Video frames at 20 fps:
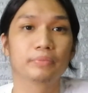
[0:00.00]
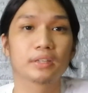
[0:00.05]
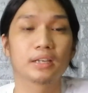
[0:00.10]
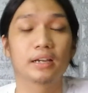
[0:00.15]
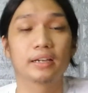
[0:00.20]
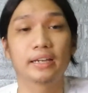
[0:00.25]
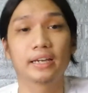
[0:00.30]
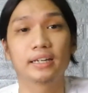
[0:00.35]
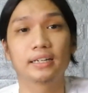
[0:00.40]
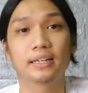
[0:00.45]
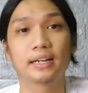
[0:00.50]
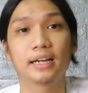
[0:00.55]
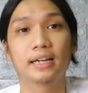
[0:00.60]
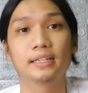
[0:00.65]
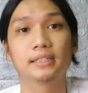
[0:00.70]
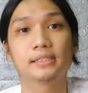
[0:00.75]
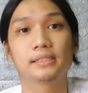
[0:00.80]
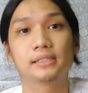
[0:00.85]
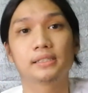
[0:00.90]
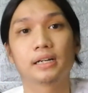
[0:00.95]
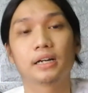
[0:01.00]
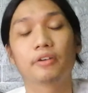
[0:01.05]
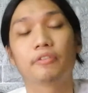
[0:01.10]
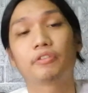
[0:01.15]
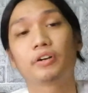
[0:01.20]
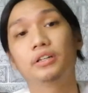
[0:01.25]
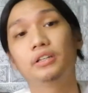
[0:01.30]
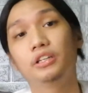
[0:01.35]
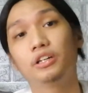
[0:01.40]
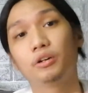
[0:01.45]
Again guys,
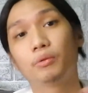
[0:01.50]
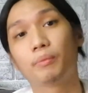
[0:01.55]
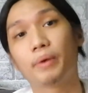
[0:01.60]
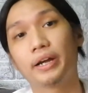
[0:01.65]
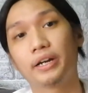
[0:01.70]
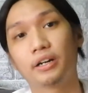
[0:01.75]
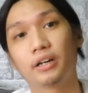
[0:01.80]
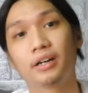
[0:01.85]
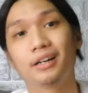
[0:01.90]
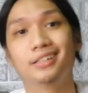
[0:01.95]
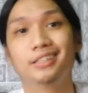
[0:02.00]
friendly reminder,